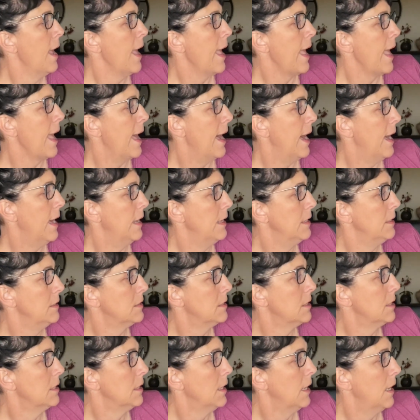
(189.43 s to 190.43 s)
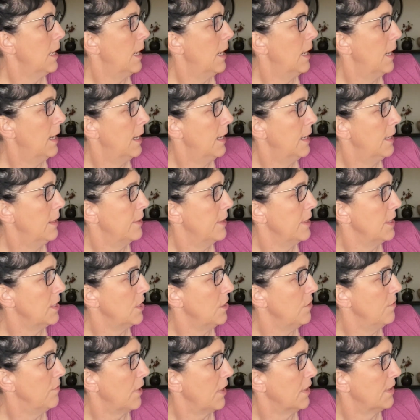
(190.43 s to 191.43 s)
And then
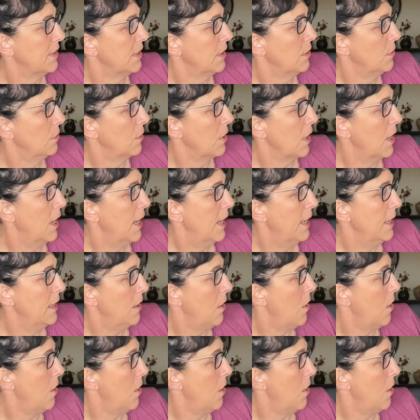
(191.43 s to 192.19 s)
you've also got